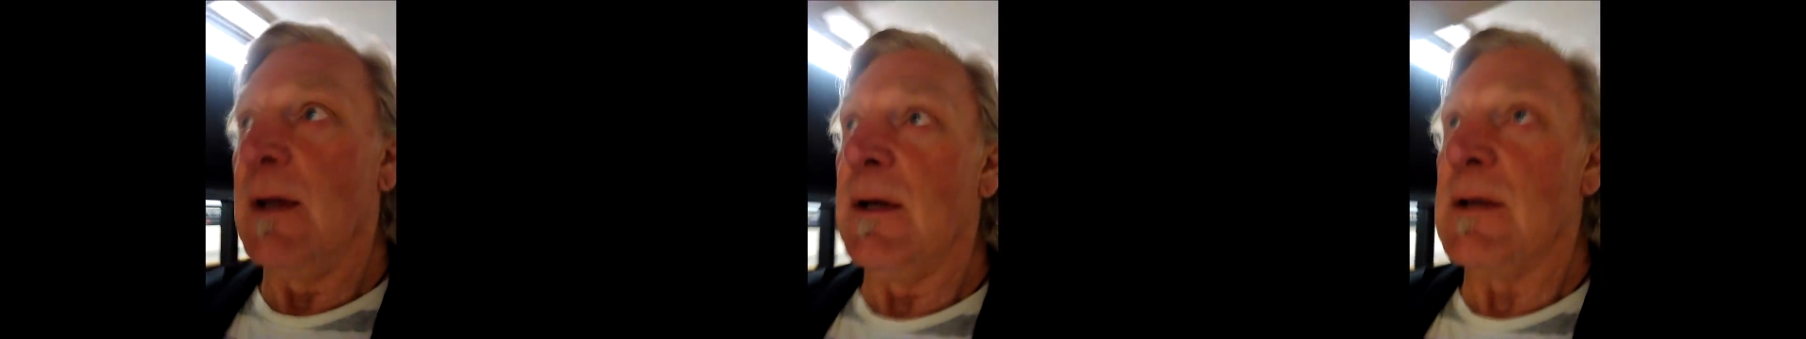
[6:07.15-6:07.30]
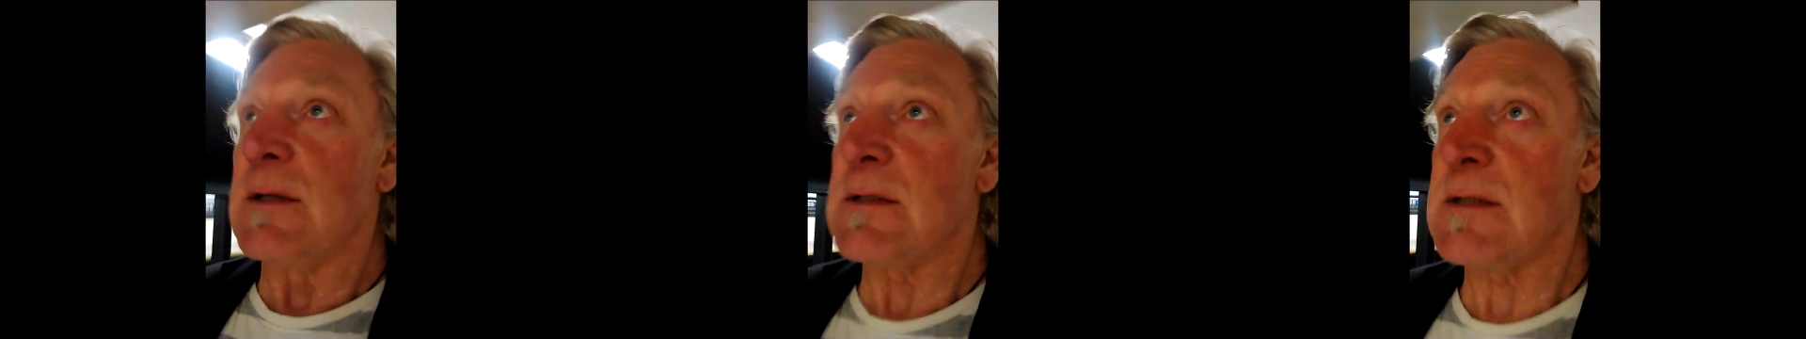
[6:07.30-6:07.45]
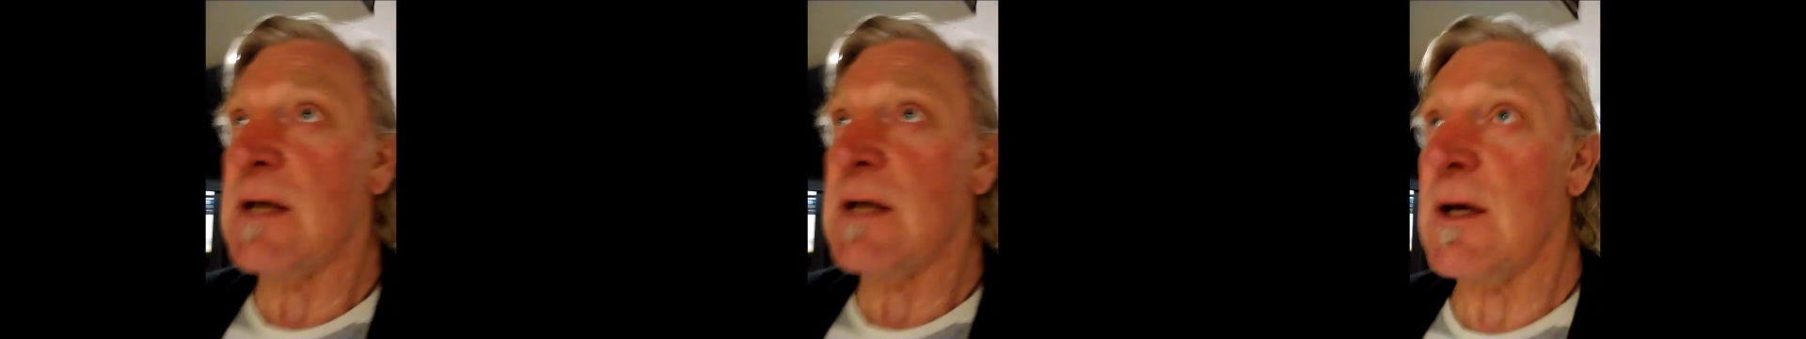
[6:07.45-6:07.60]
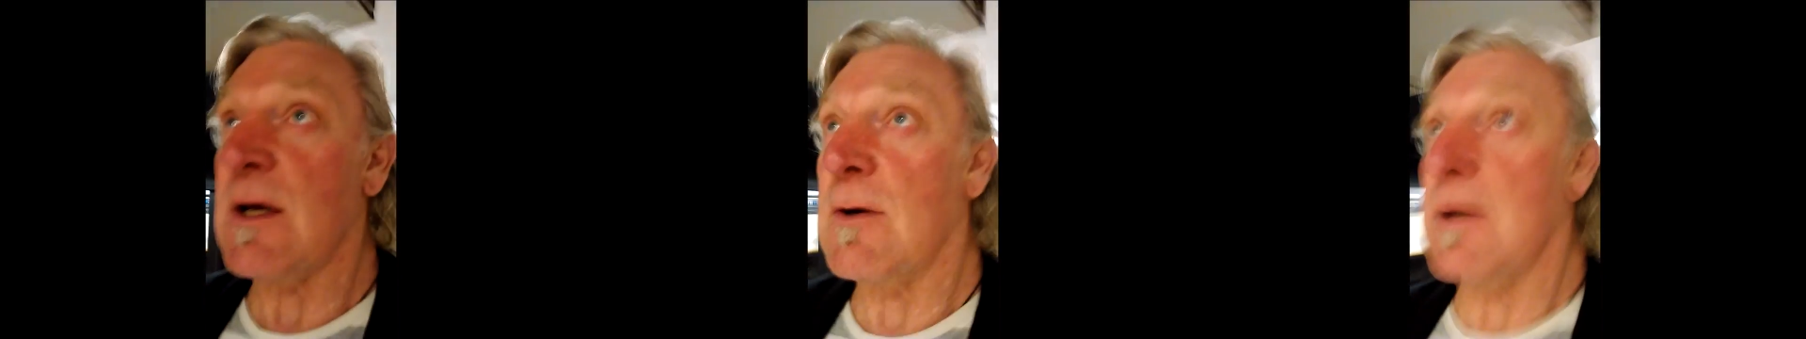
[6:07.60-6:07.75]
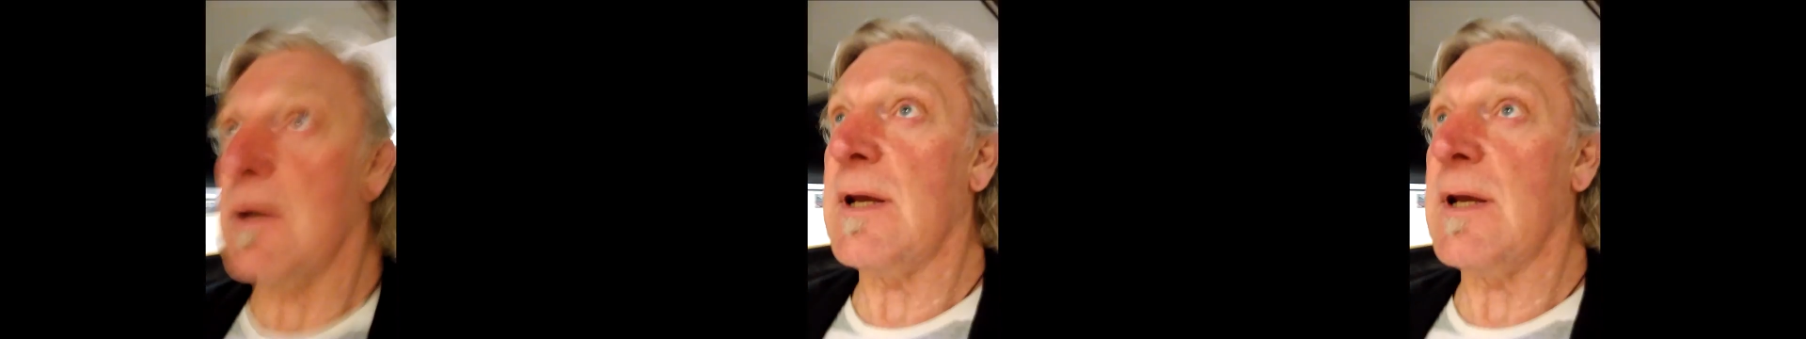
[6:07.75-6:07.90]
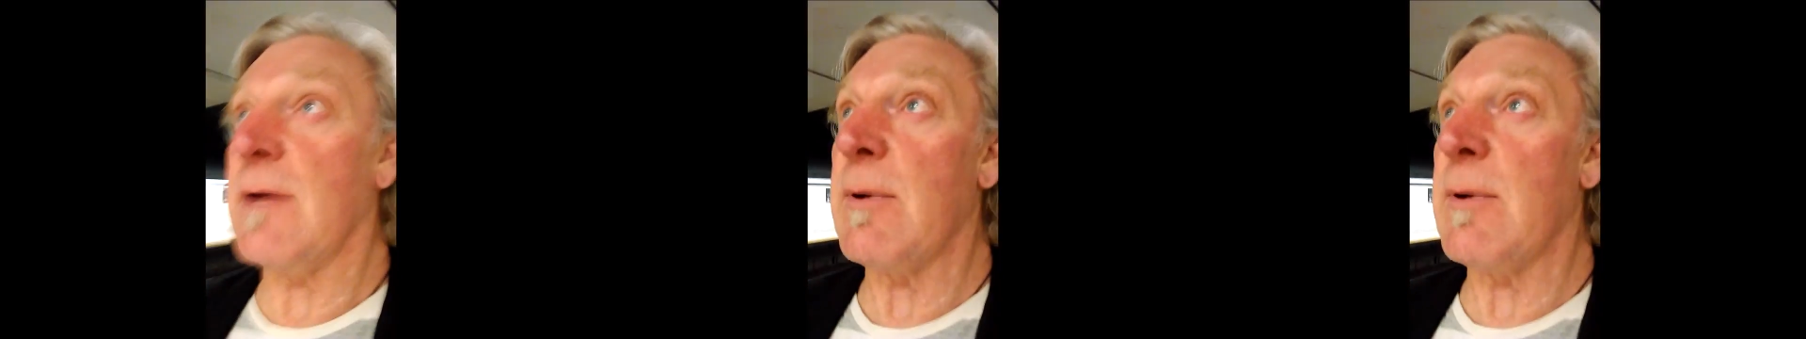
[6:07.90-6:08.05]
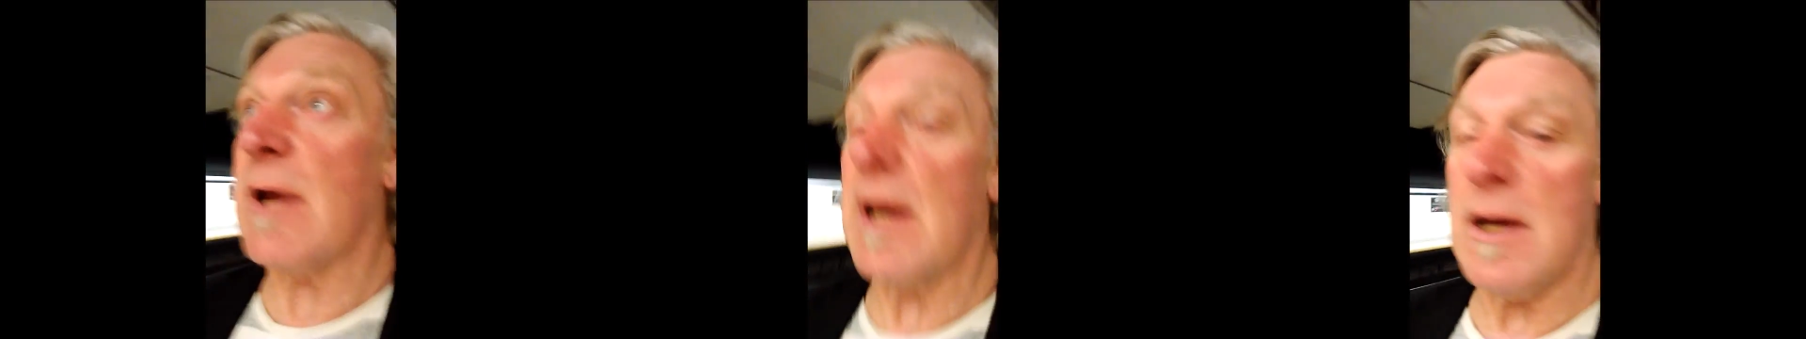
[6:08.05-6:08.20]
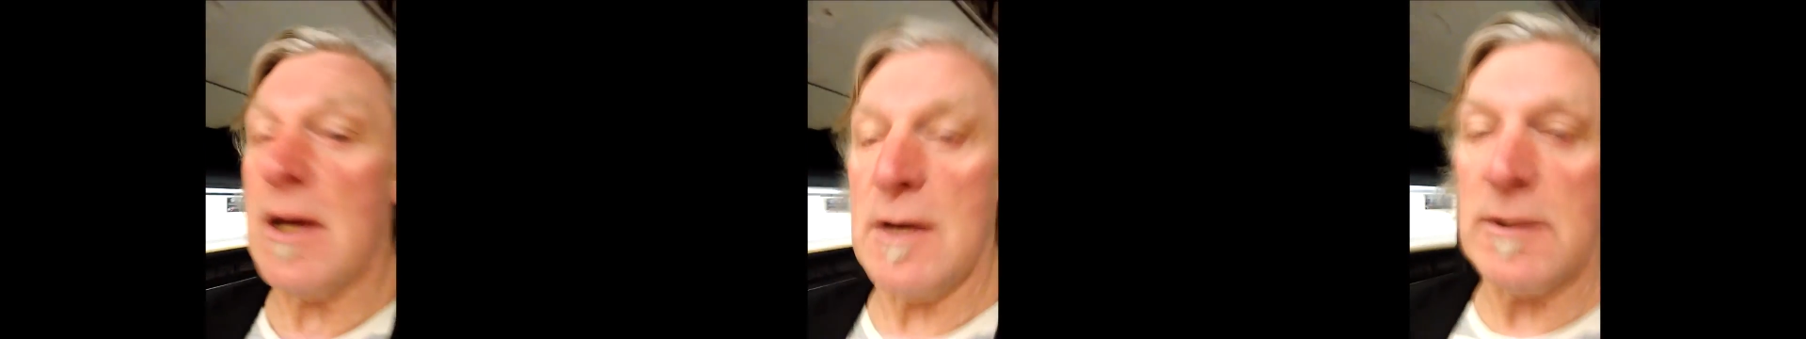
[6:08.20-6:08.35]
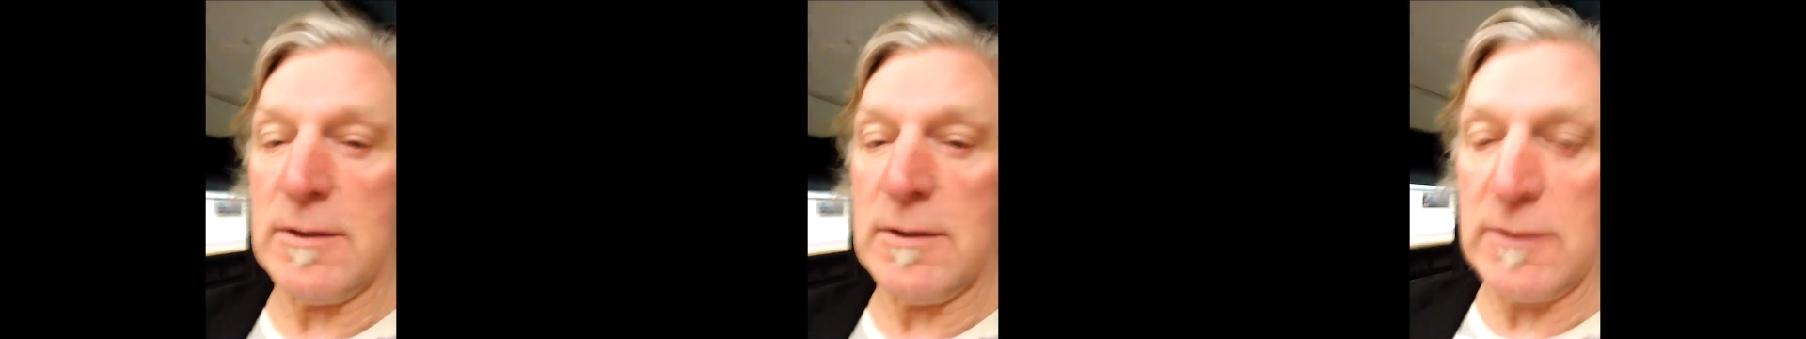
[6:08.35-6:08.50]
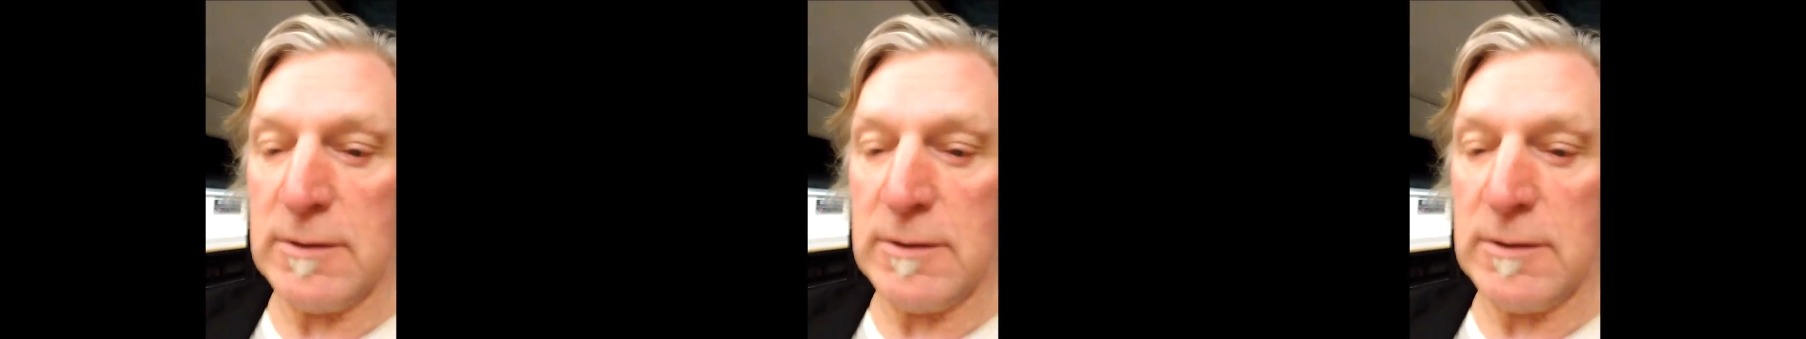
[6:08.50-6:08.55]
So here we are.